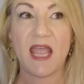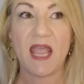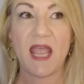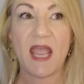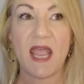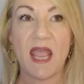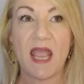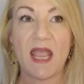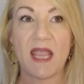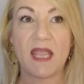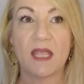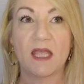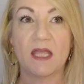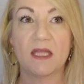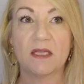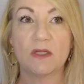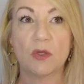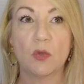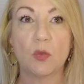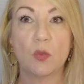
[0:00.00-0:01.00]

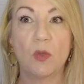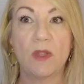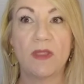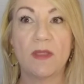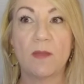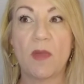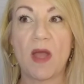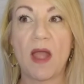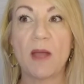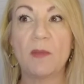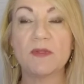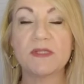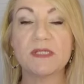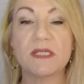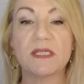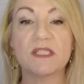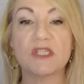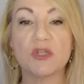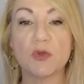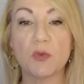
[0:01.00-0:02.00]
And when the Bible
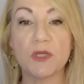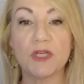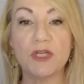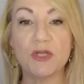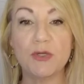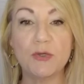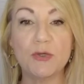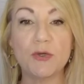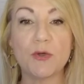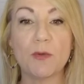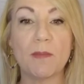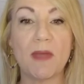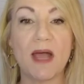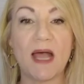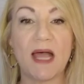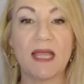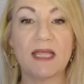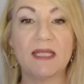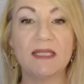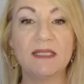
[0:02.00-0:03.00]
says to renew your
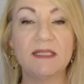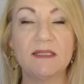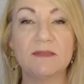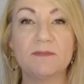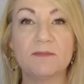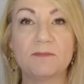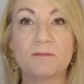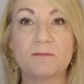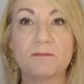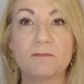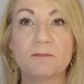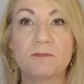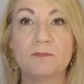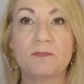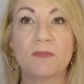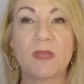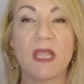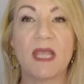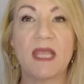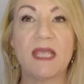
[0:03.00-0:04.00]
mind,
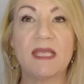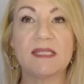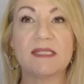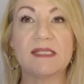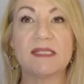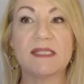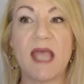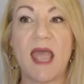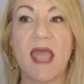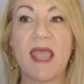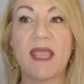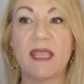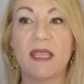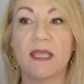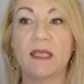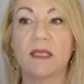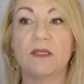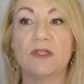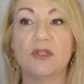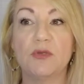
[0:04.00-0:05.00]
it's
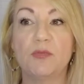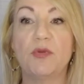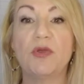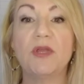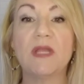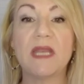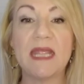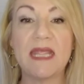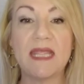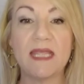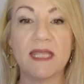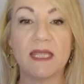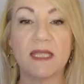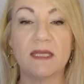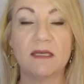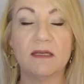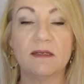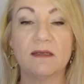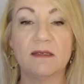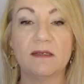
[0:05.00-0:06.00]
saying to put
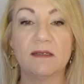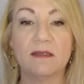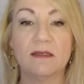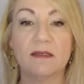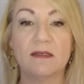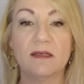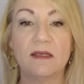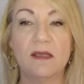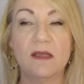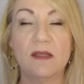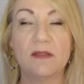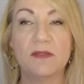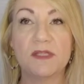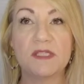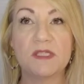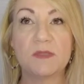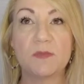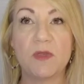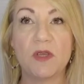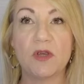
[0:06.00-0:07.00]
in the
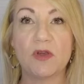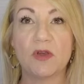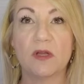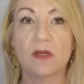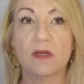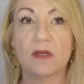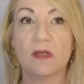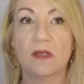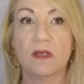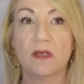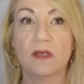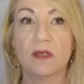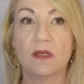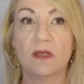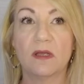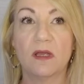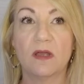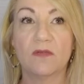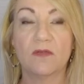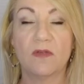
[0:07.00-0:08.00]
Spirit
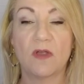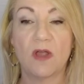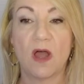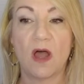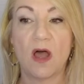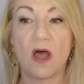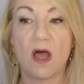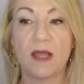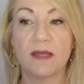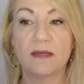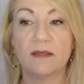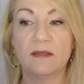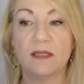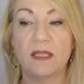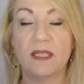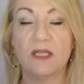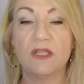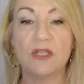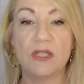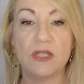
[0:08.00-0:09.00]
of God
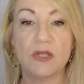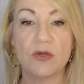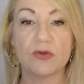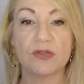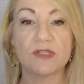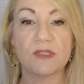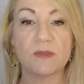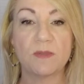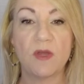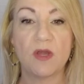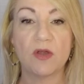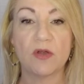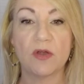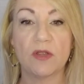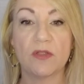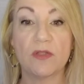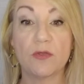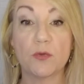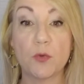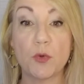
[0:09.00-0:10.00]
into your
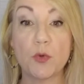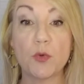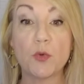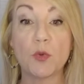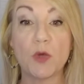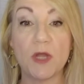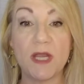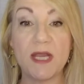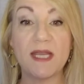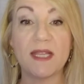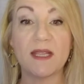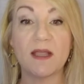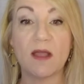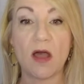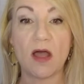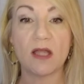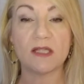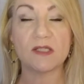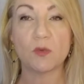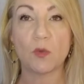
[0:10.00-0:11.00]
spirit through reading
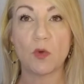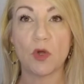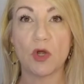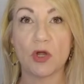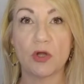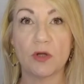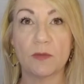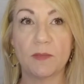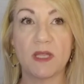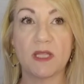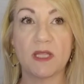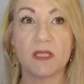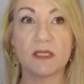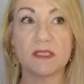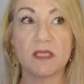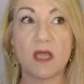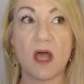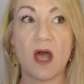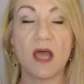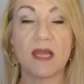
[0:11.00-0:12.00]
God's Word because
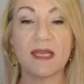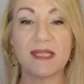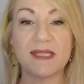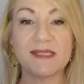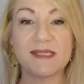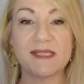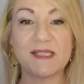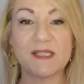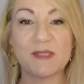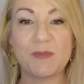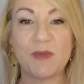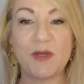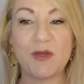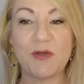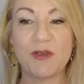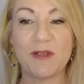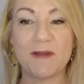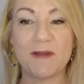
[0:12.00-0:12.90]
God is a spirit.